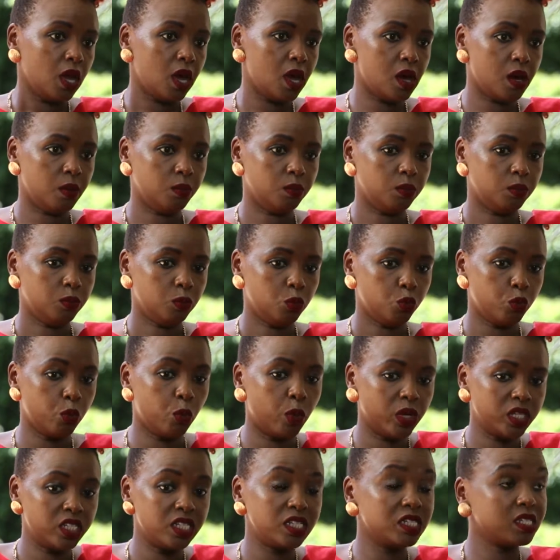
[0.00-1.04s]
um, we
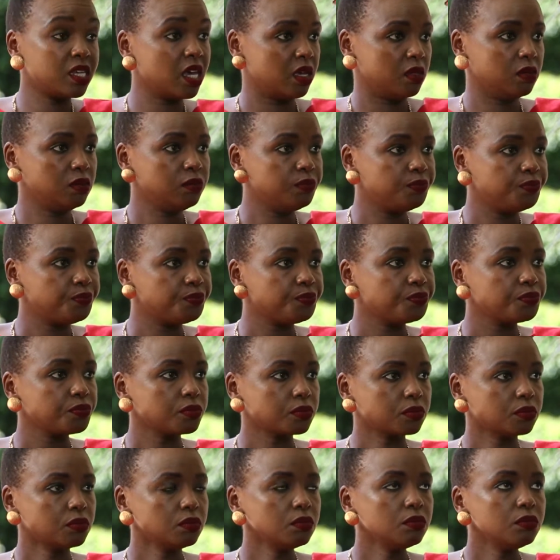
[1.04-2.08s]
want to scale. Mm -hmm.